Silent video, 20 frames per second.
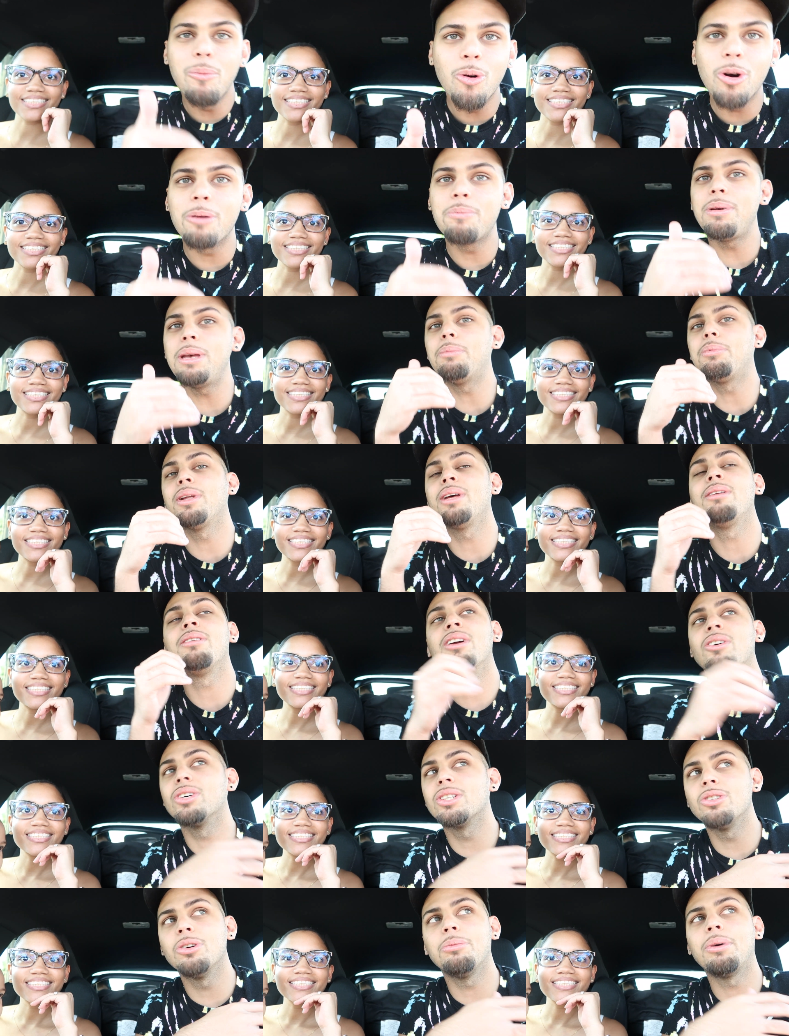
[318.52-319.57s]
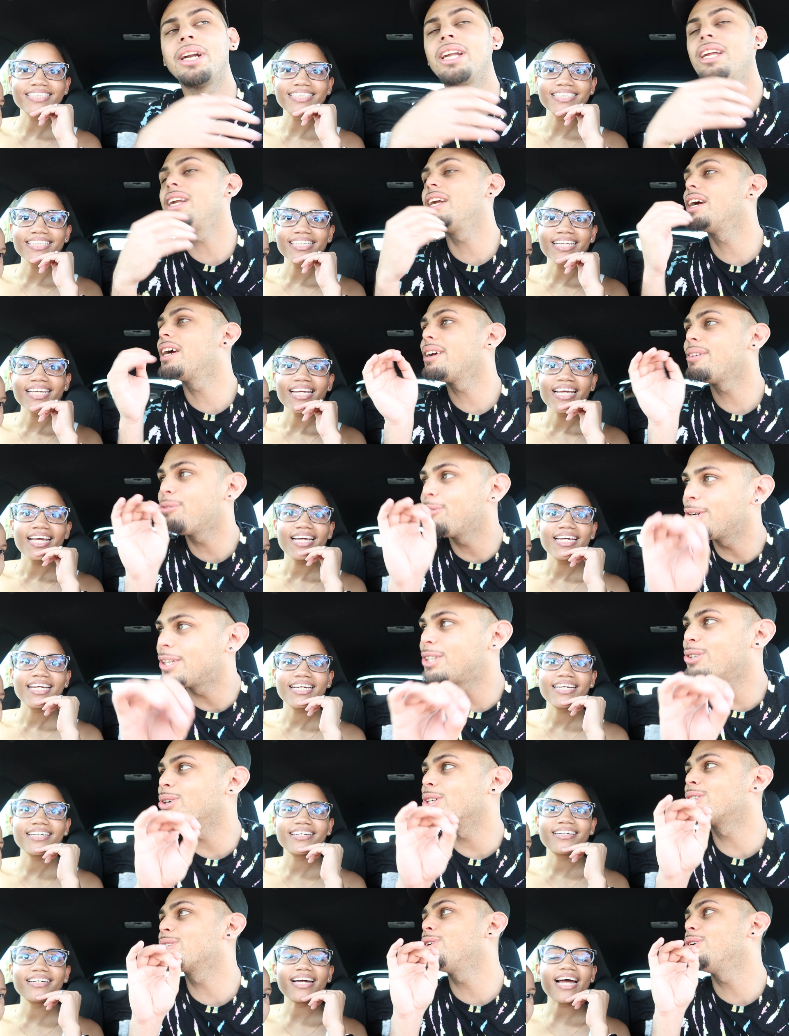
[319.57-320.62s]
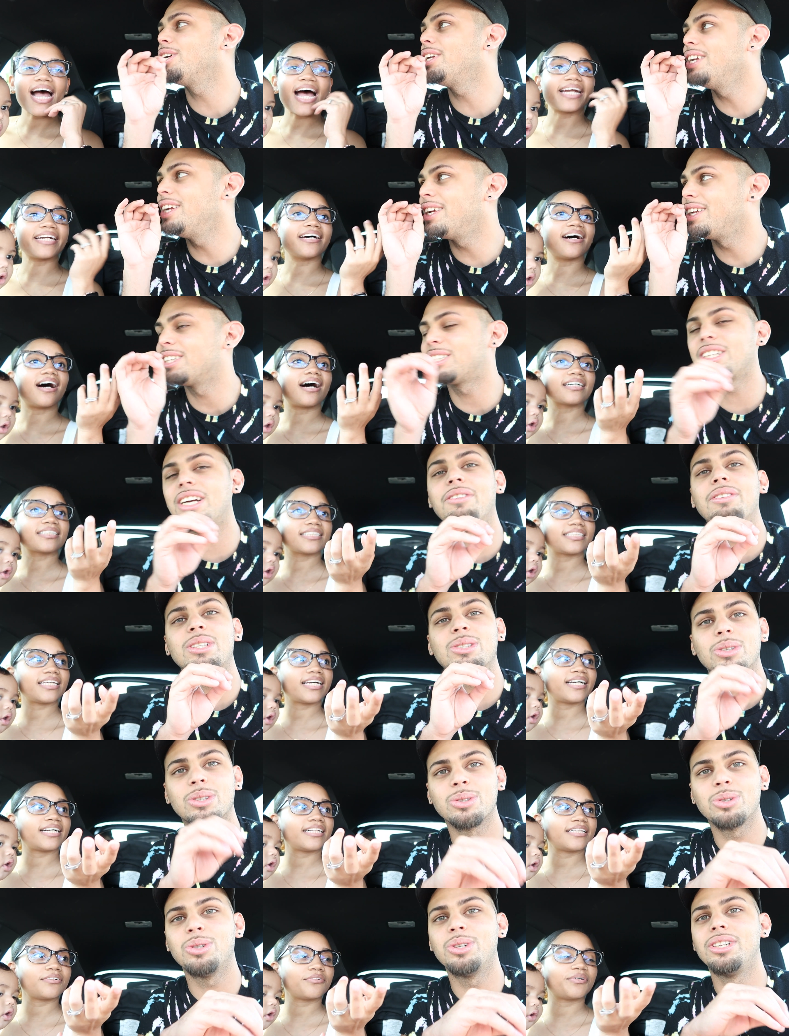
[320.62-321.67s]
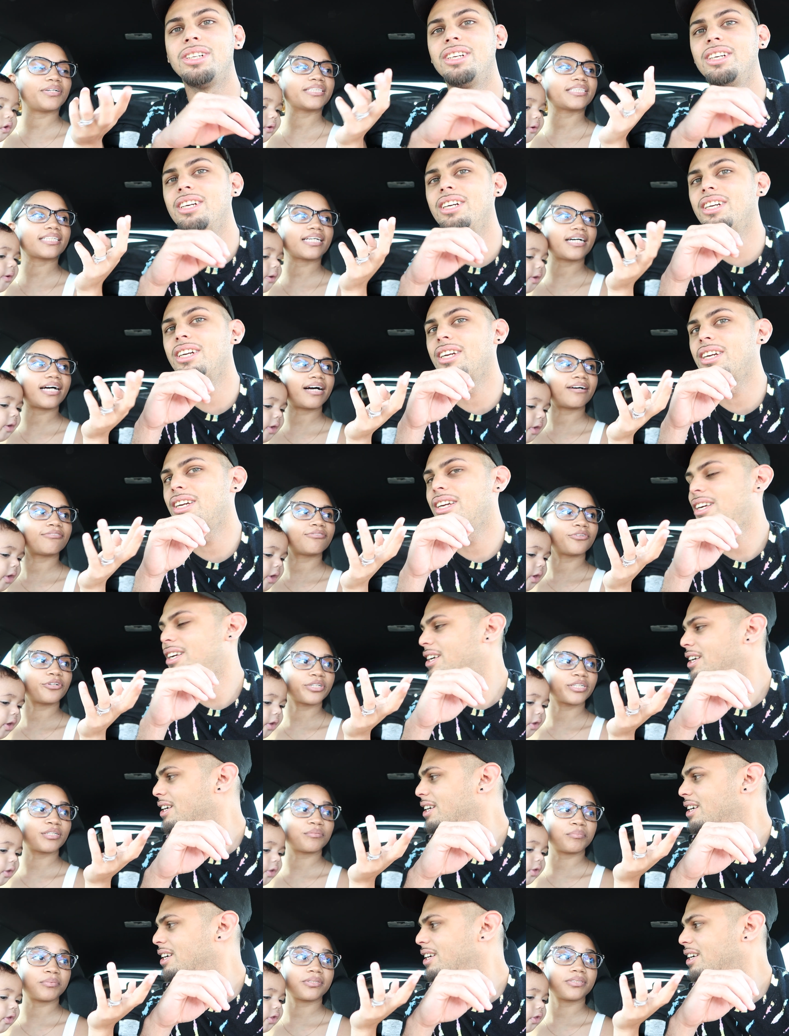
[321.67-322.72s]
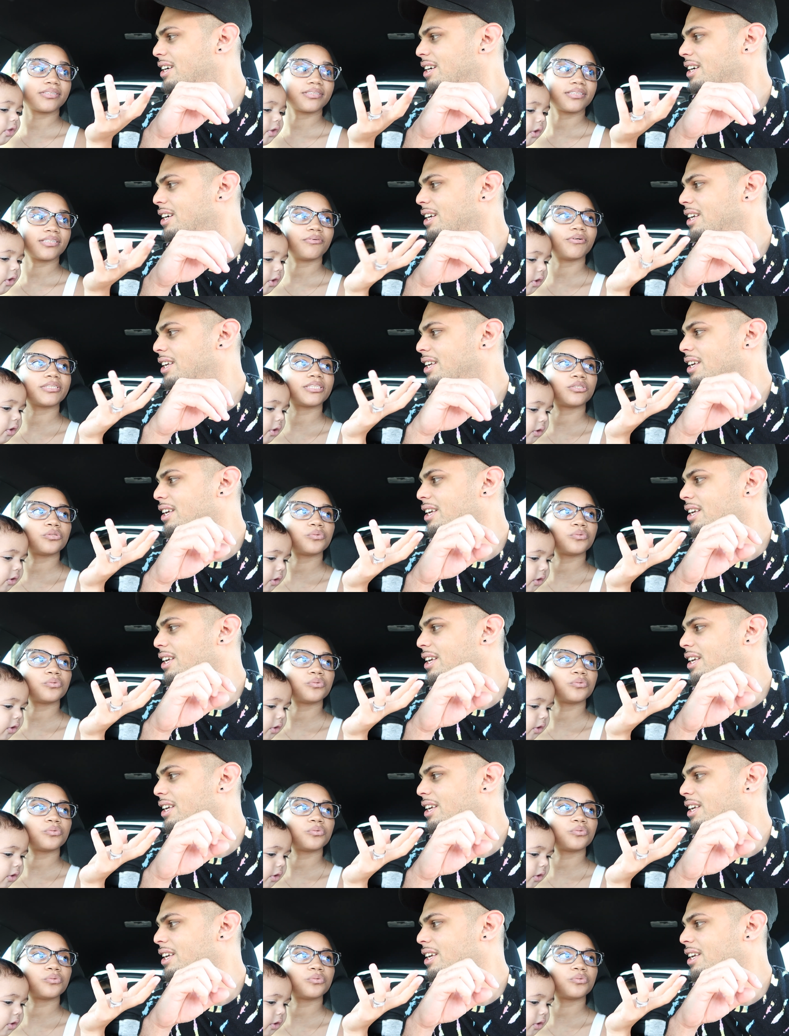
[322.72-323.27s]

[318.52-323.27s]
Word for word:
Speaker 1: more people in. There was nobody there, which was good. And the service was good. Was affordable. It was